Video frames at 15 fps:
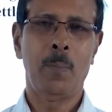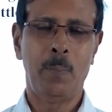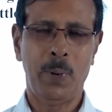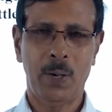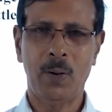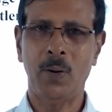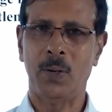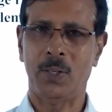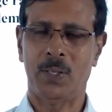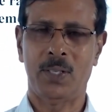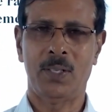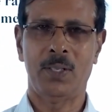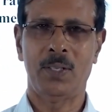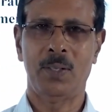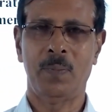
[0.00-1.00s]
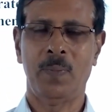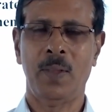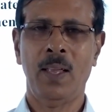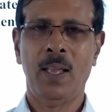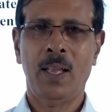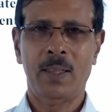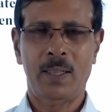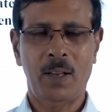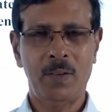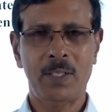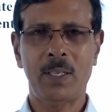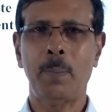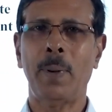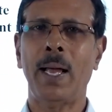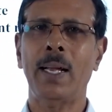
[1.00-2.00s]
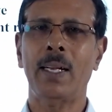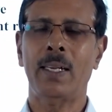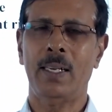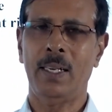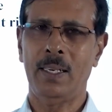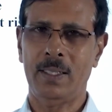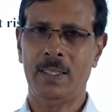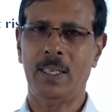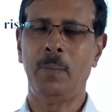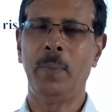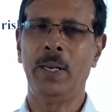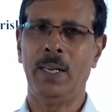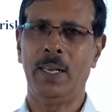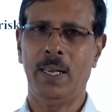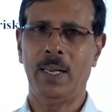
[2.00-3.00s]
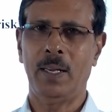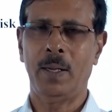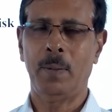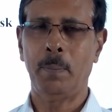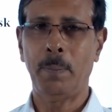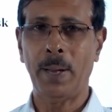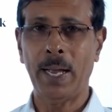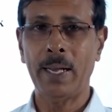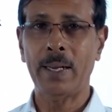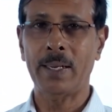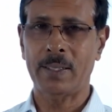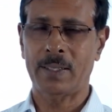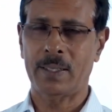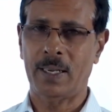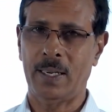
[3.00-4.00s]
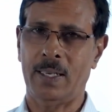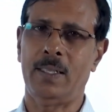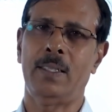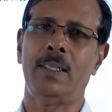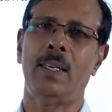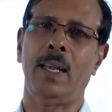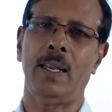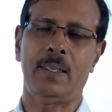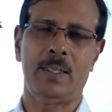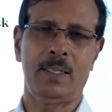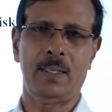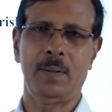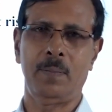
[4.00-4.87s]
because there was a bank in Germany, Bankers Herstatt,